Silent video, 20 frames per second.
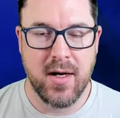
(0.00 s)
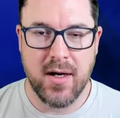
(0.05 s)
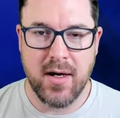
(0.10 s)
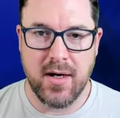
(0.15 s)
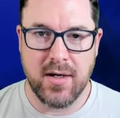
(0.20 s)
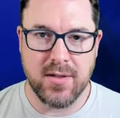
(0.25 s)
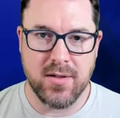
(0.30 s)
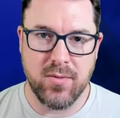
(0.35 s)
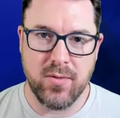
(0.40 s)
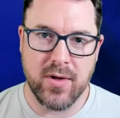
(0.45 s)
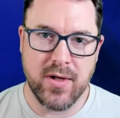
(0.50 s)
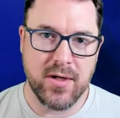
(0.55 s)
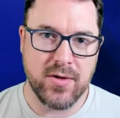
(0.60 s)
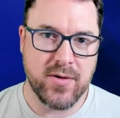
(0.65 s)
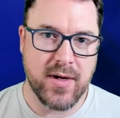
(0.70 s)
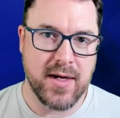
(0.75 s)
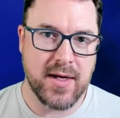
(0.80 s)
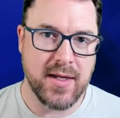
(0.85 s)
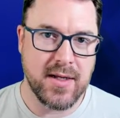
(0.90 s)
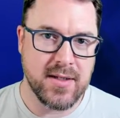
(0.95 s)
So we're going to
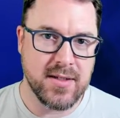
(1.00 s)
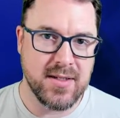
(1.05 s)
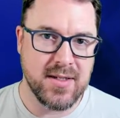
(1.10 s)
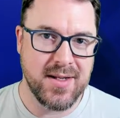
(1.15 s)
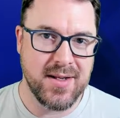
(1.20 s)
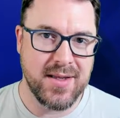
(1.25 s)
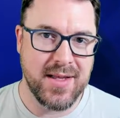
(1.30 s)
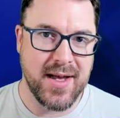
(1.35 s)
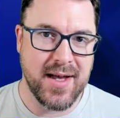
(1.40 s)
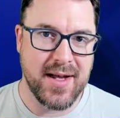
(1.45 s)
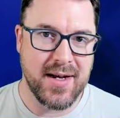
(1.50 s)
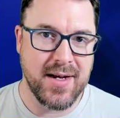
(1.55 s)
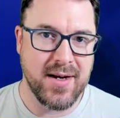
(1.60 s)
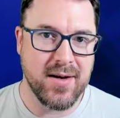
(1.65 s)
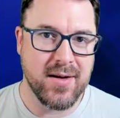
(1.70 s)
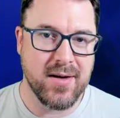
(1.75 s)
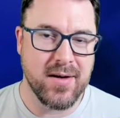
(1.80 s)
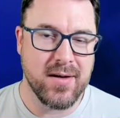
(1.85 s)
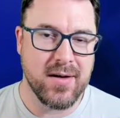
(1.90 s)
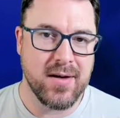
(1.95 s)
try to see that
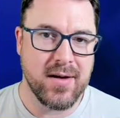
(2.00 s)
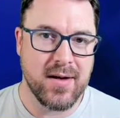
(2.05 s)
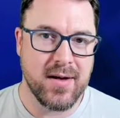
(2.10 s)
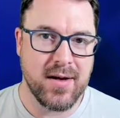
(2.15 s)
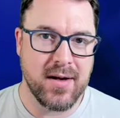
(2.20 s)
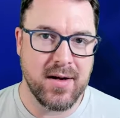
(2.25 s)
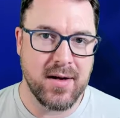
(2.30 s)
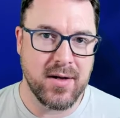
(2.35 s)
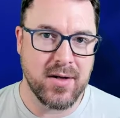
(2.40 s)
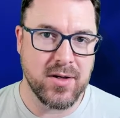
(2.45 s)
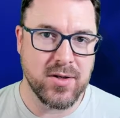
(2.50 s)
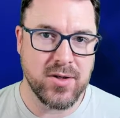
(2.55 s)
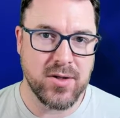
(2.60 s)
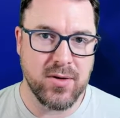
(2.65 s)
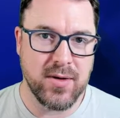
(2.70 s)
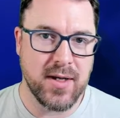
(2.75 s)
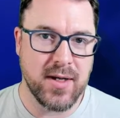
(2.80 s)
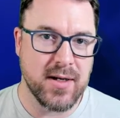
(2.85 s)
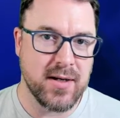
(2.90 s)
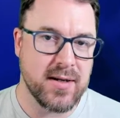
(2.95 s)
here. I'm going to show
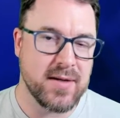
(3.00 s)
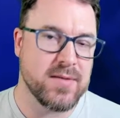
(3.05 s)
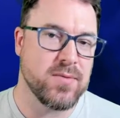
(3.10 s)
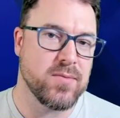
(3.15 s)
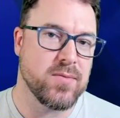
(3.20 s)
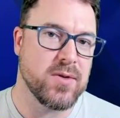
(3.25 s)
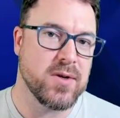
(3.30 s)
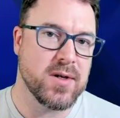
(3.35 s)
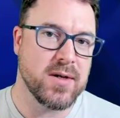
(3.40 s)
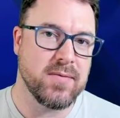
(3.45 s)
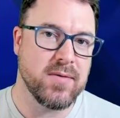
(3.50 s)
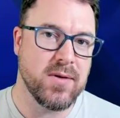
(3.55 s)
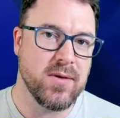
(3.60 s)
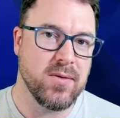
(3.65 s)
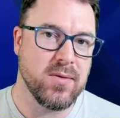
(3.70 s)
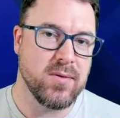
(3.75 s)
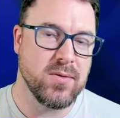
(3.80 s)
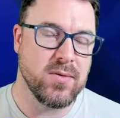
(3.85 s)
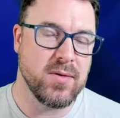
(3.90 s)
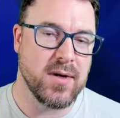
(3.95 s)
you that it doesn't work if
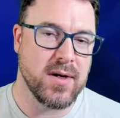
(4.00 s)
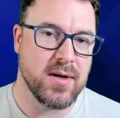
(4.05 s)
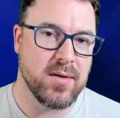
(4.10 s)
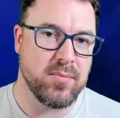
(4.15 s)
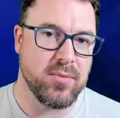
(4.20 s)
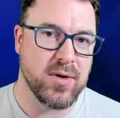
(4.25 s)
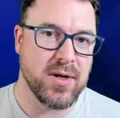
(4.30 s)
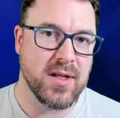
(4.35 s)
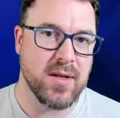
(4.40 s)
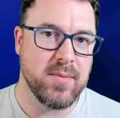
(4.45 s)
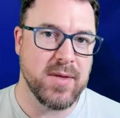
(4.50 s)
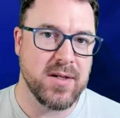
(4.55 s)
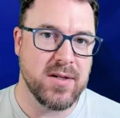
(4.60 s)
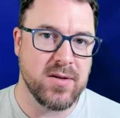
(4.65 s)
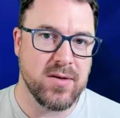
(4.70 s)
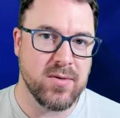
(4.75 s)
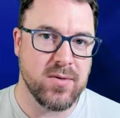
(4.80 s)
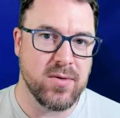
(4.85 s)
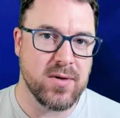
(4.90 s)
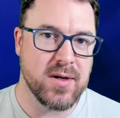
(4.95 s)
you bring them
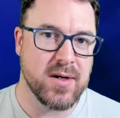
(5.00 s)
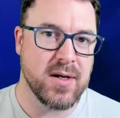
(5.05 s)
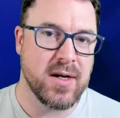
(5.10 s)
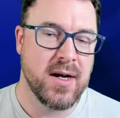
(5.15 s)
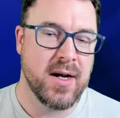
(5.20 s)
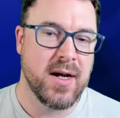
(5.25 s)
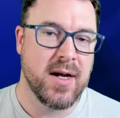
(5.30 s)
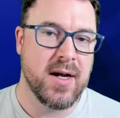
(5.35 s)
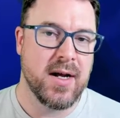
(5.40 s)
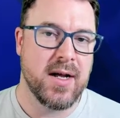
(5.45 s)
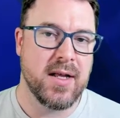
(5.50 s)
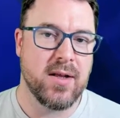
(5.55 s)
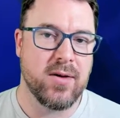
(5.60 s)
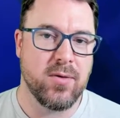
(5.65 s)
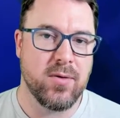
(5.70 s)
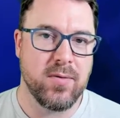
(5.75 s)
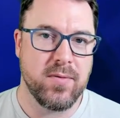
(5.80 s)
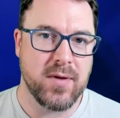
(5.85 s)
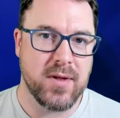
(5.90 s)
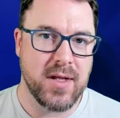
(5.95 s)
into your aura, and then
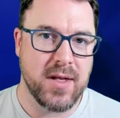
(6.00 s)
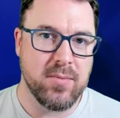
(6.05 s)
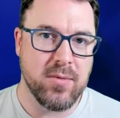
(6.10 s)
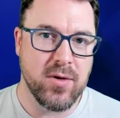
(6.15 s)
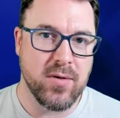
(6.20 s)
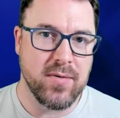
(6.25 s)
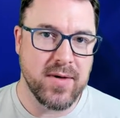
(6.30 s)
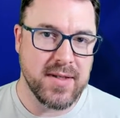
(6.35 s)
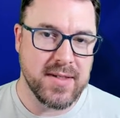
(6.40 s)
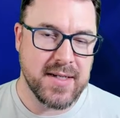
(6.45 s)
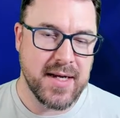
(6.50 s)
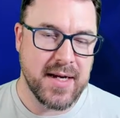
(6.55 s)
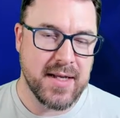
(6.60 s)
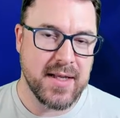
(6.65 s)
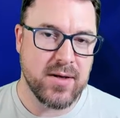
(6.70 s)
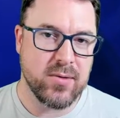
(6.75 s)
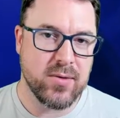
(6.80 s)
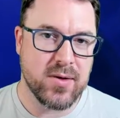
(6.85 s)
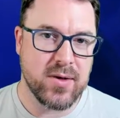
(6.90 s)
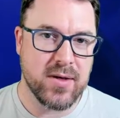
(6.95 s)
hopefully they move inside
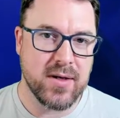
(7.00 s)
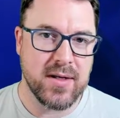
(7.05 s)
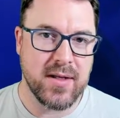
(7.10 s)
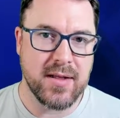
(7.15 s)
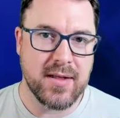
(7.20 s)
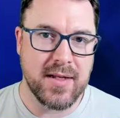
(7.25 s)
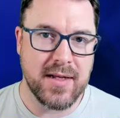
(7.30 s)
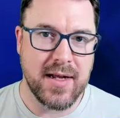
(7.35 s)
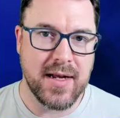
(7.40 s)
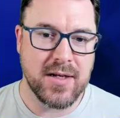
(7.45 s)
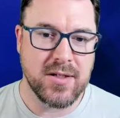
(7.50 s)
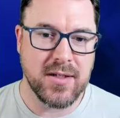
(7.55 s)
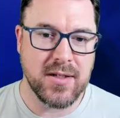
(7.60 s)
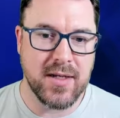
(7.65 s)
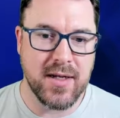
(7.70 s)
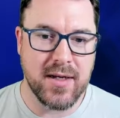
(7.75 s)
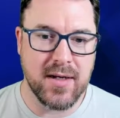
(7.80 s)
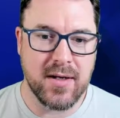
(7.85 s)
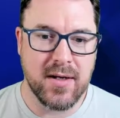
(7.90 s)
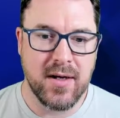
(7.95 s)
that aura, and then they actually
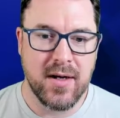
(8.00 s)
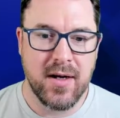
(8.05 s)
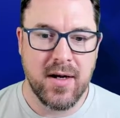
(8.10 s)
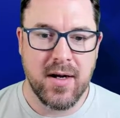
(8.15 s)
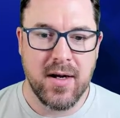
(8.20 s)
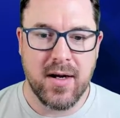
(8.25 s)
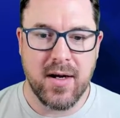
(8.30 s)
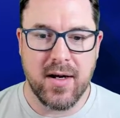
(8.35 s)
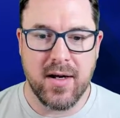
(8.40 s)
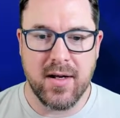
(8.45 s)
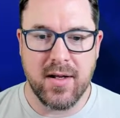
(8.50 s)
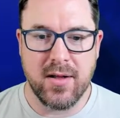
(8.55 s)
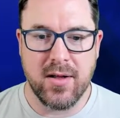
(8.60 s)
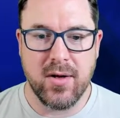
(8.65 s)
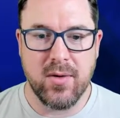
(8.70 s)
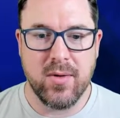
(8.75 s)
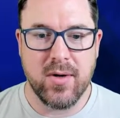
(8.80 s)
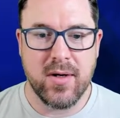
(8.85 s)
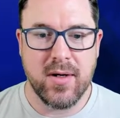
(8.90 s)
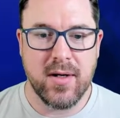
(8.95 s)
get
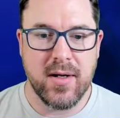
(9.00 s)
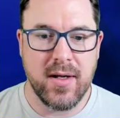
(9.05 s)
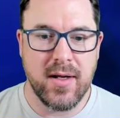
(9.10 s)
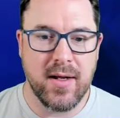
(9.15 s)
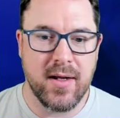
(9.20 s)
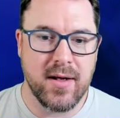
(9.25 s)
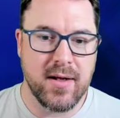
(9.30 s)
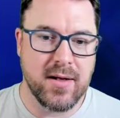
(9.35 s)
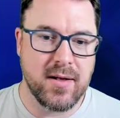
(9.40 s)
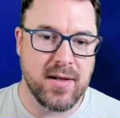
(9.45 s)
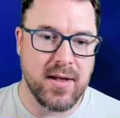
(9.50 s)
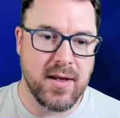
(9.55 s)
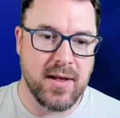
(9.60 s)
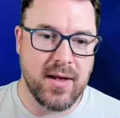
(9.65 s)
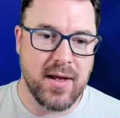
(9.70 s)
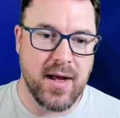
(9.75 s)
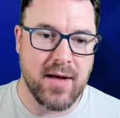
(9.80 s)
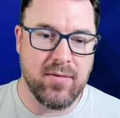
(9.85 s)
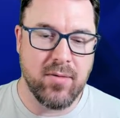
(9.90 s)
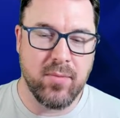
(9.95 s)
lowered and
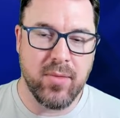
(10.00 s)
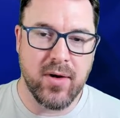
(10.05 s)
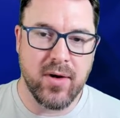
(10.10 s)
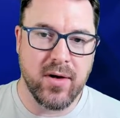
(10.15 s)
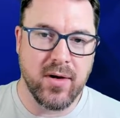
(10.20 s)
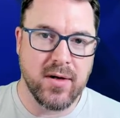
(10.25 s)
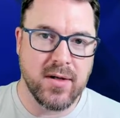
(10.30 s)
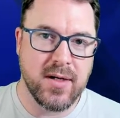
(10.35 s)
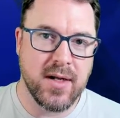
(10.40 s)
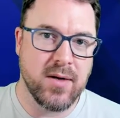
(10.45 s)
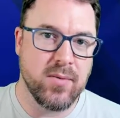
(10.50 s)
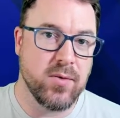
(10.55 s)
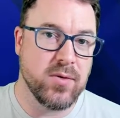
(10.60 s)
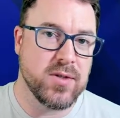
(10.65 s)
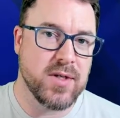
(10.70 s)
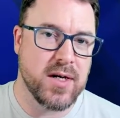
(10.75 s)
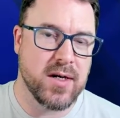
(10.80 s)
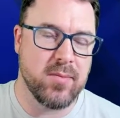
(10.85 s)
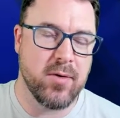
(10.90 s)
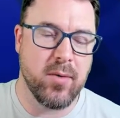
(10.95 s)
they have a burn. And we'll
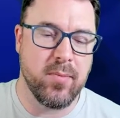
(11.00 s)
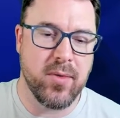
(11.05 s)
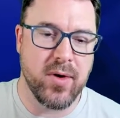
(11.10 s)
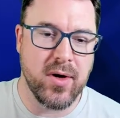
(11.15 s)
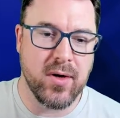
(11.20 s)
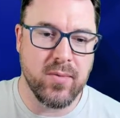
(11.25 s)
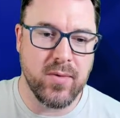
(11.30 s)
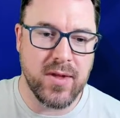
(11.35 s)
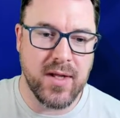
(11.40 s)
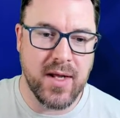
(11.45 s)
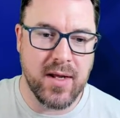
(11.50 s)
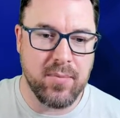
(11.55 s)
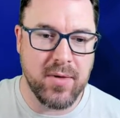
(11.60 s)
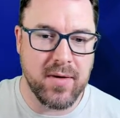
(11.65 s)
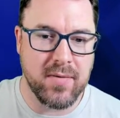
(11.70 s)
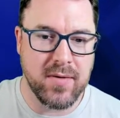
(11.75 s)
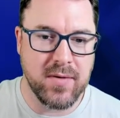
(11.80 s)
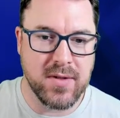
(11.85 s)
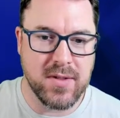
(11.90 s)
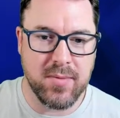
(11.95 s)
talk about burn when that
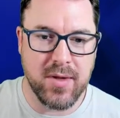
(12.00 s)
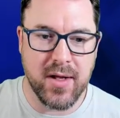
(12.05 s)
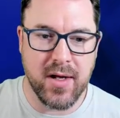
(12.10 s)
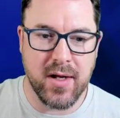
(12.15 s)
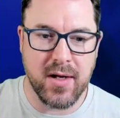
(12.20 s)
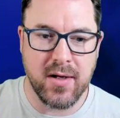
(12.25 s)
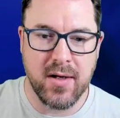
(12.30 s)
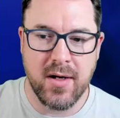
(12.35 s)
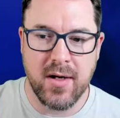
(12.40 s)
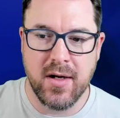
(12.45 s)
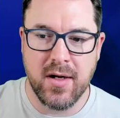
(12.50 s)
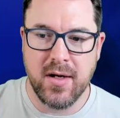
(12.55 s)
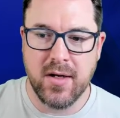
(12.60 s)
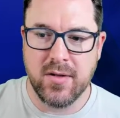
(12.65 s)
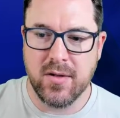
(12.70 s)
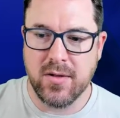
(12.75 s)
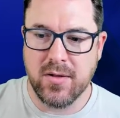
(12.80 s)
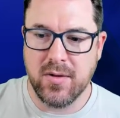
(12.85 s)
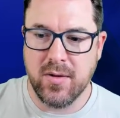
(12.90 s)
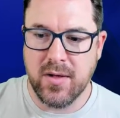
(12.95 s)
buff is applied.
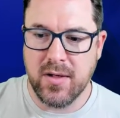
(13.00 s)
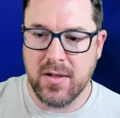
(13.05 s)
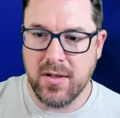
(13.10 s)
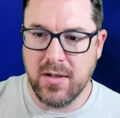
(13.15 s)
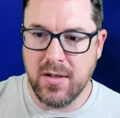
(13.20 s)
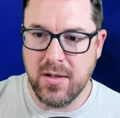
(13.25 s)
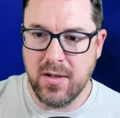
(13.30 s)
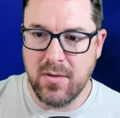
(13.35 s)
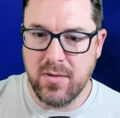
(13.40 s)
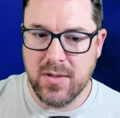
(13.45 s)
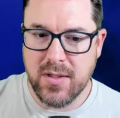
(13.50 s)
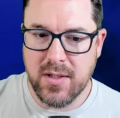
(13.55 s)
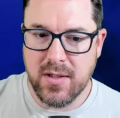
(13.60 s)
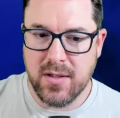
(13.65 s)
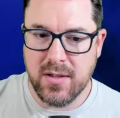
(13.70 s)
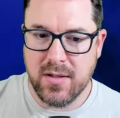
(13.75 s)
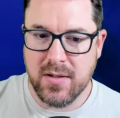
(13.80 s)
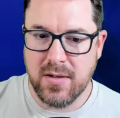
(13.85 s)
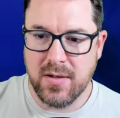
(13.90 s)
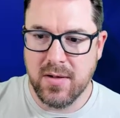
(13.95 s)
So let's go ahead and use
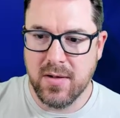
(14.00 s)
it.